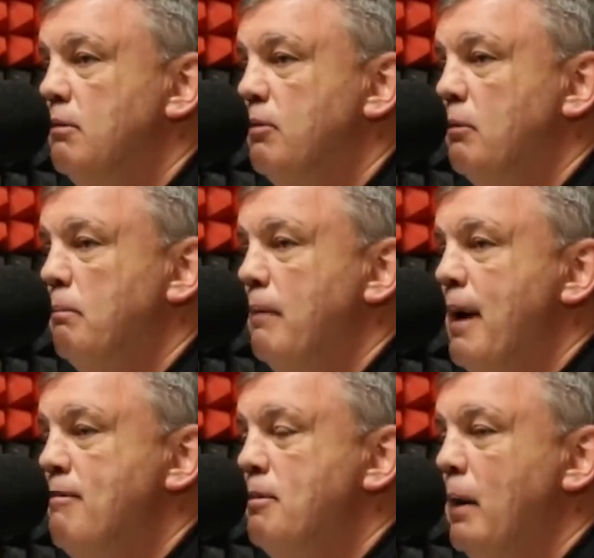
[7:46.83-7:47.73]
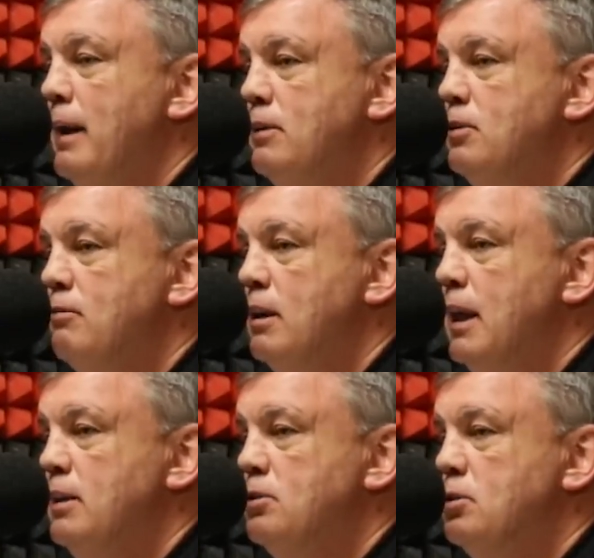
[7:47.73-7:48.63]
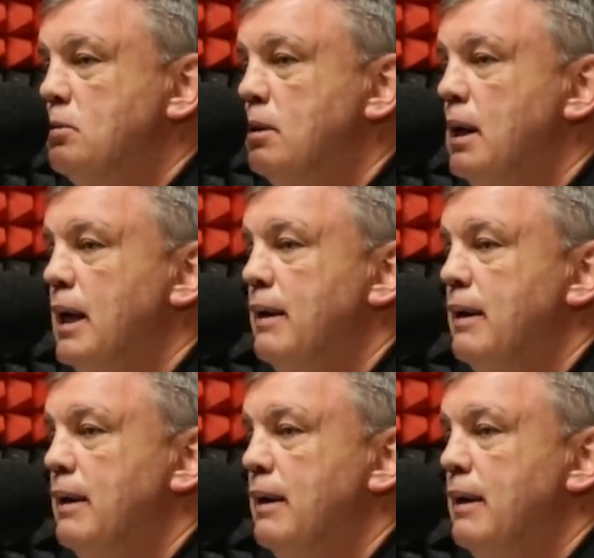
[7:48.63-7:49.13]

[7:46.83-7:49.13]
for everybody to relate to.